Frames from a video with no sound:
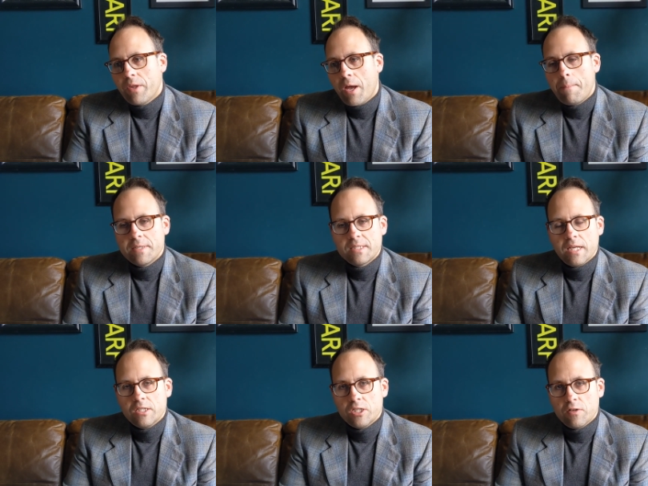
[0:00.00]
a
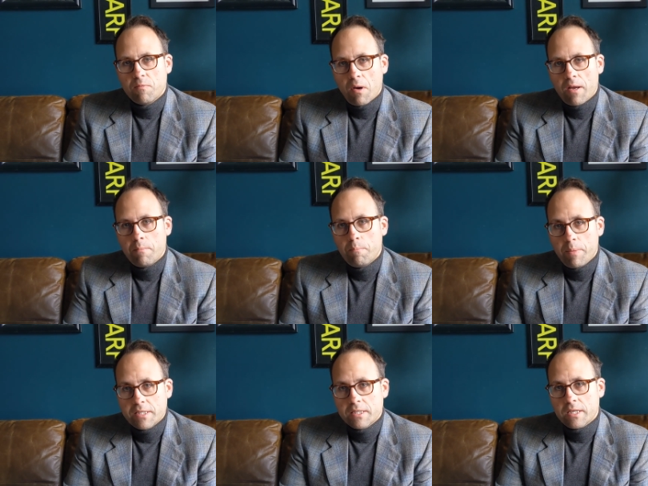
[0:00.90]
percentage of my
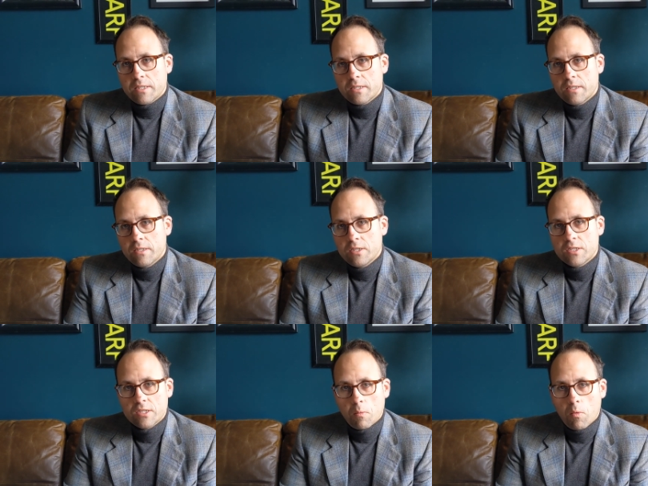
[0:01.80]
business to
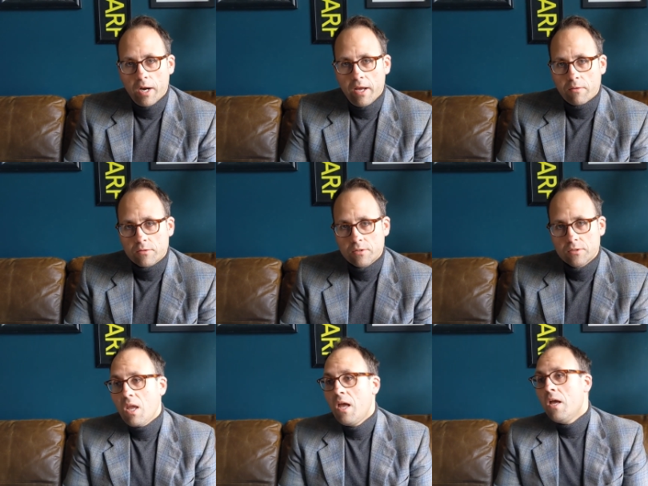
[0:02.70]
someone
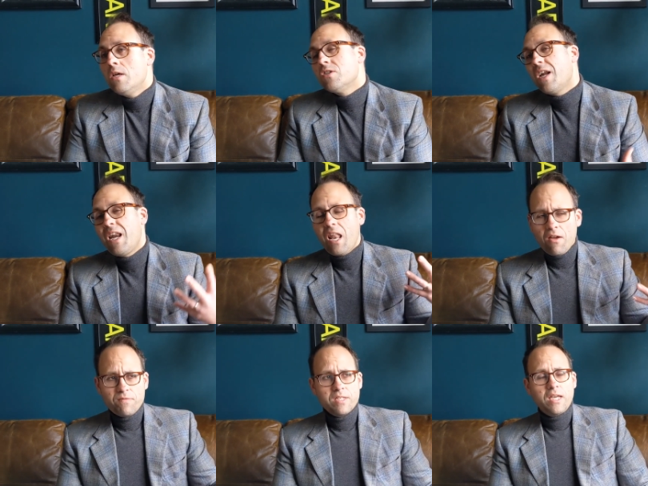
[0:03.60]
else. So I'd
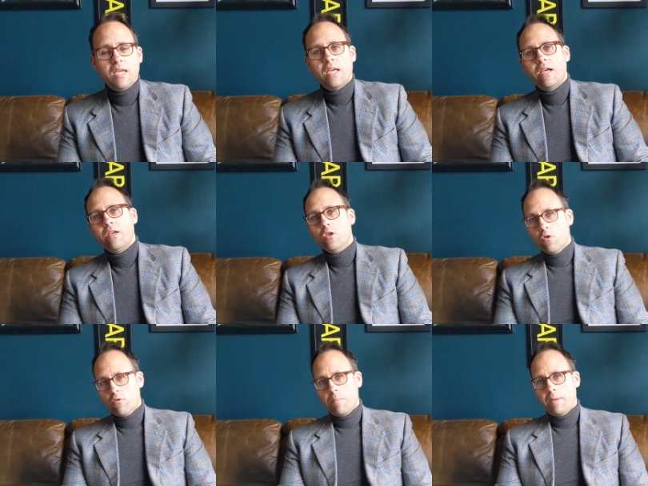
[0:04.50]
love to hear
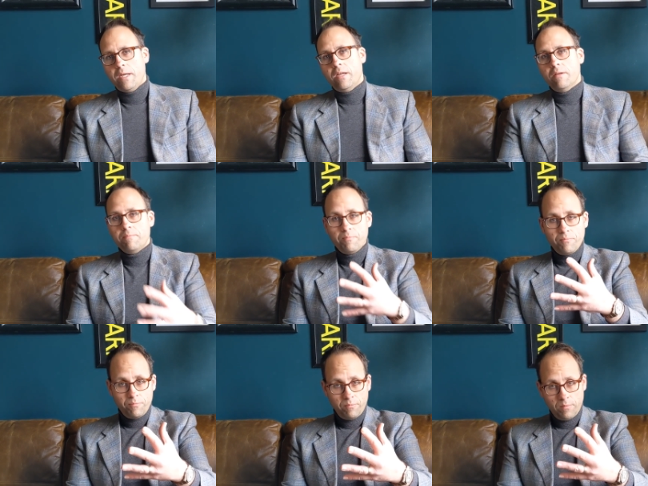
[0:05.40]
your opinion.
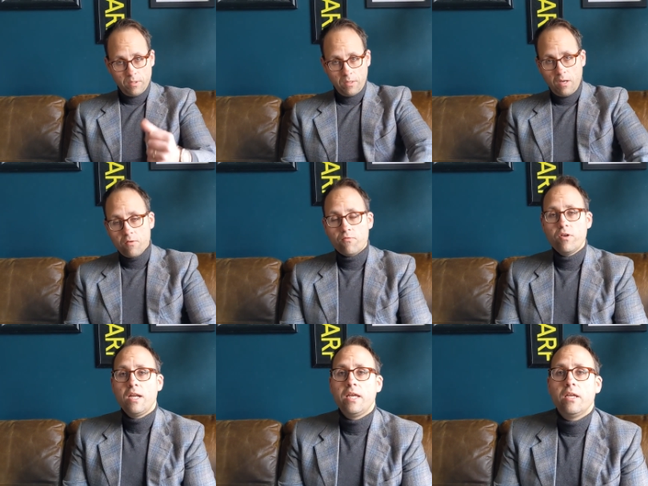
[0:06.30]
I
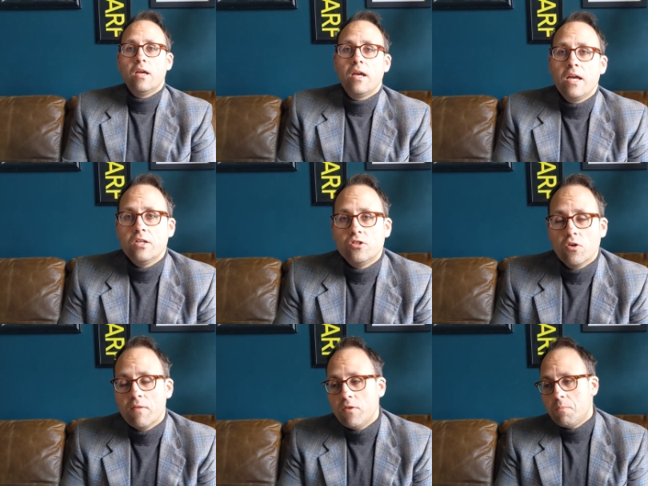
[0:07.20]
really
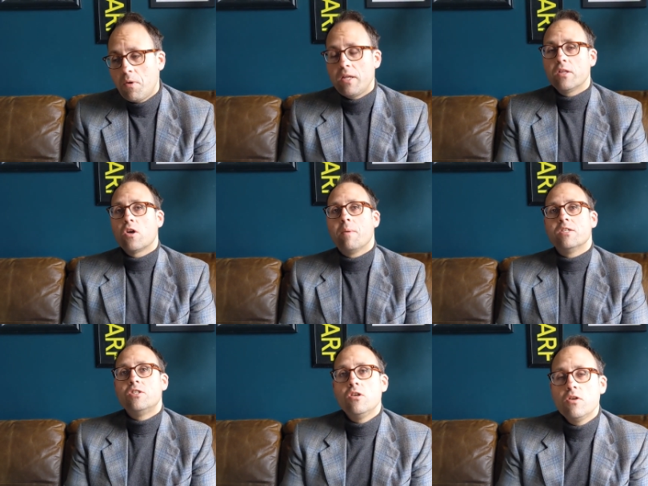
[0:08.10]
enjoy, if you put in the
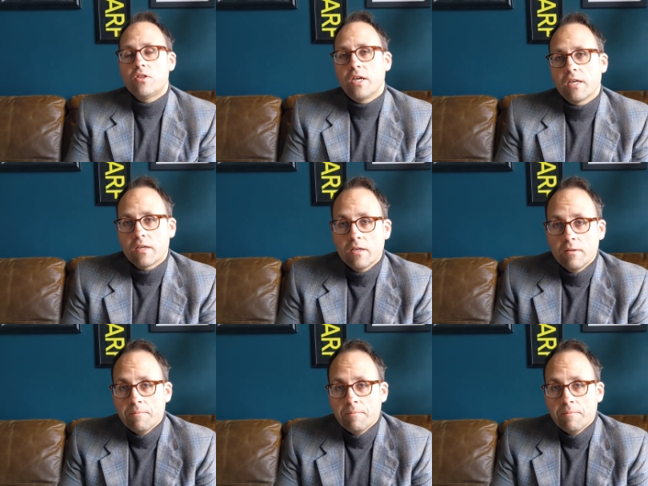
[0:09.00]
comments, do you think